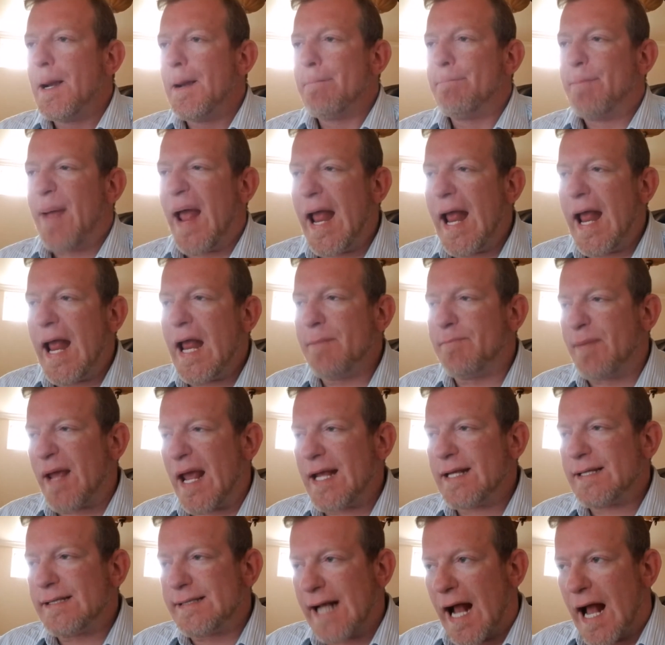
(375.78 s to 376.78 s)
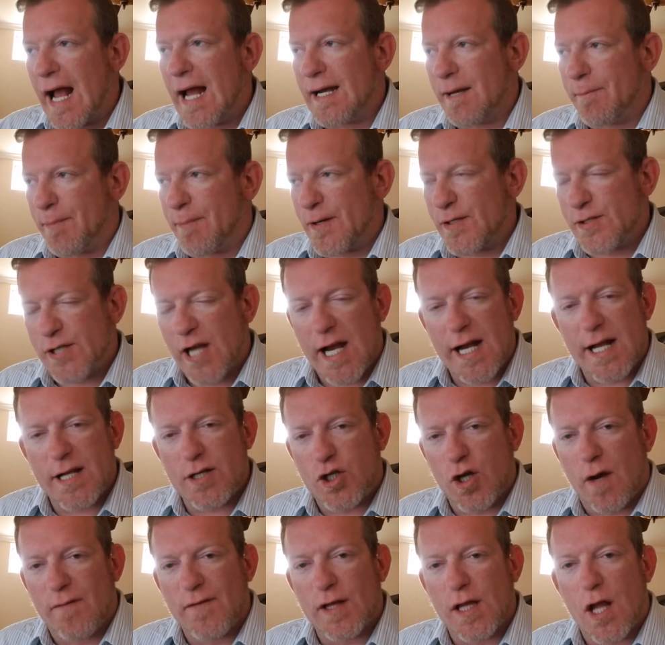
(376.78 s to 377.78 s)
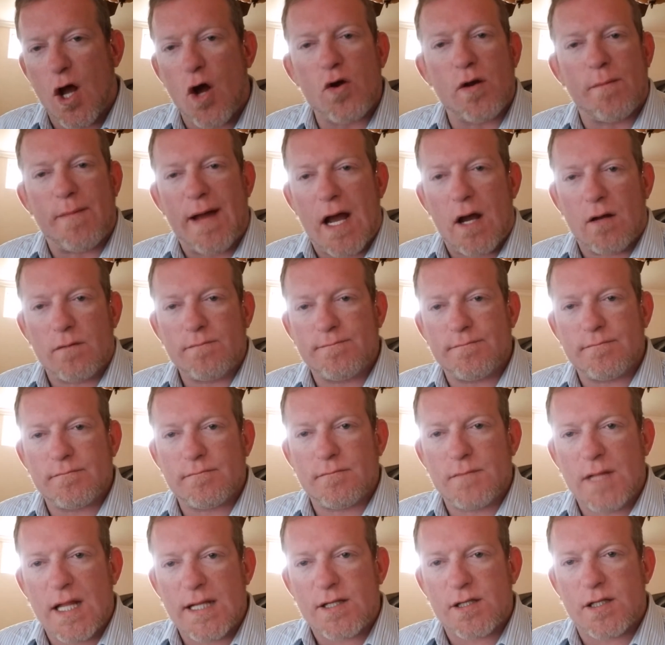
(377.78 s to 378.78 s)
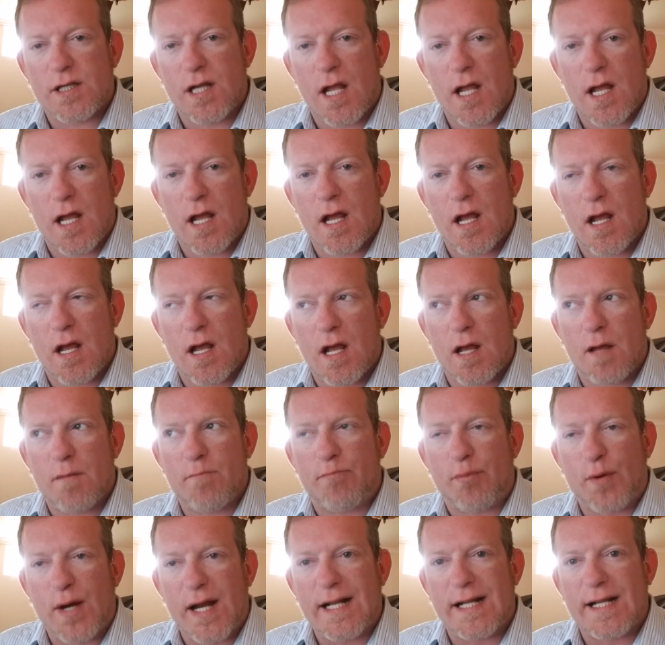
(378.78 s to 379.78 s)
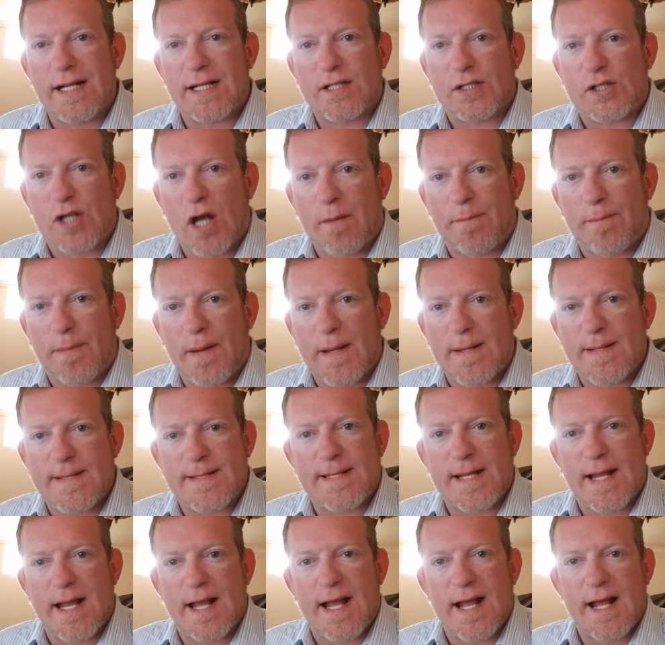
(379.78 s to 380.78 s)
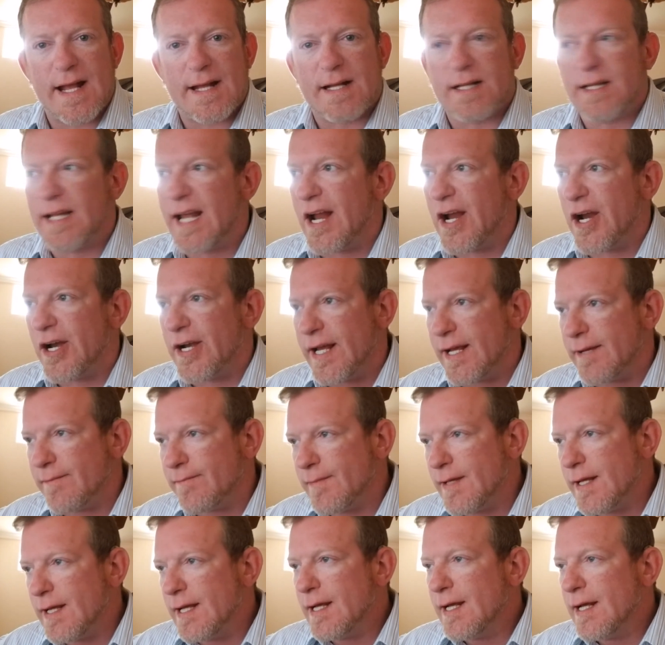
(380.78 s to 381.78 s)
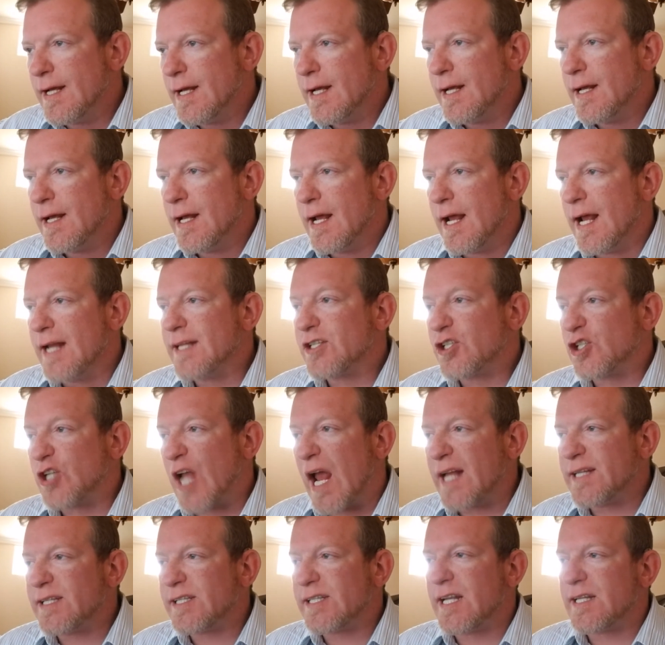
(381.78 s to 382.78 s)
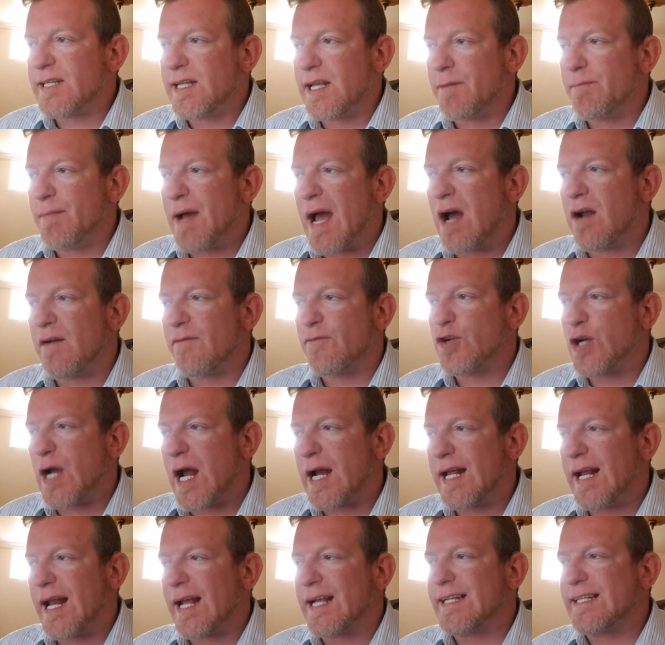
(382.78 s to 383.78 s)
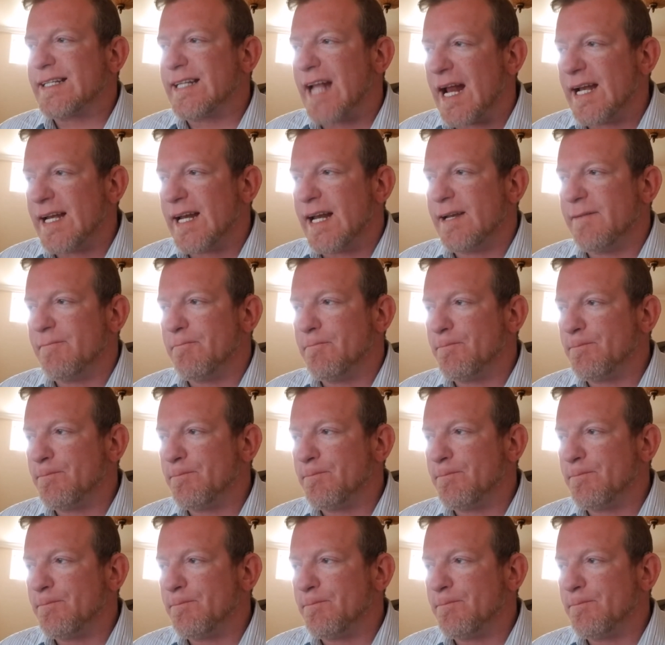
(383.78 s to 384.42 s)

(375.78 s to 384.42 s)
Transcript: Pay based on a percentage of a loan amount. Let's bring this up as clarity. It states that the amount of credit extended